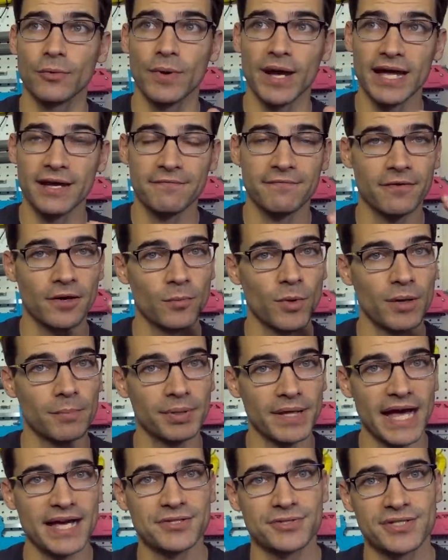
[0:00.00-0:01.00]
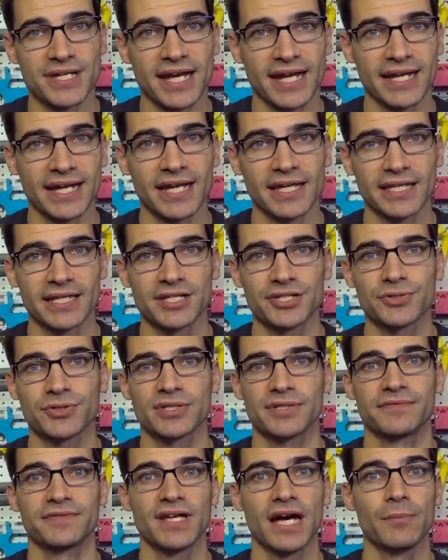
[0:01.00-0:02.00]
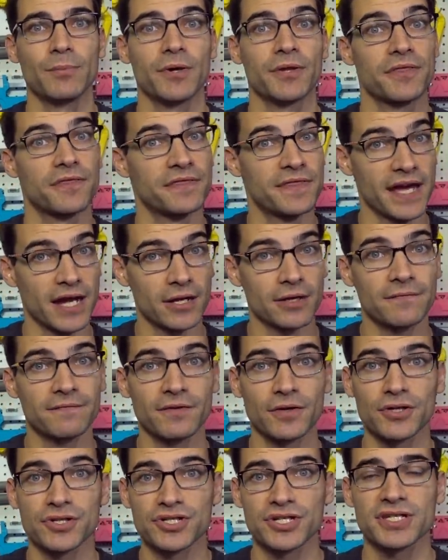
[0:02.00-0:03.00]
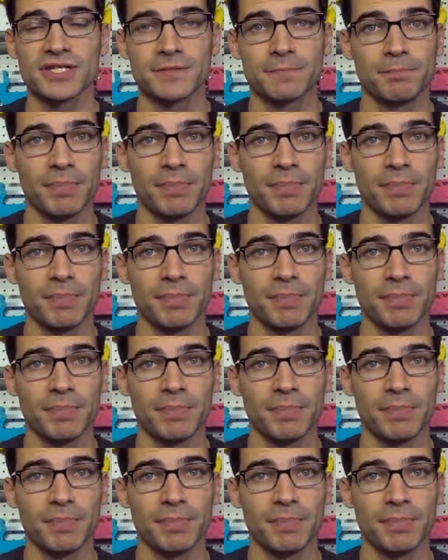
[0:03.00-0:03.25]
away from what Blaster Tech and Kelly Industries have done with their versions,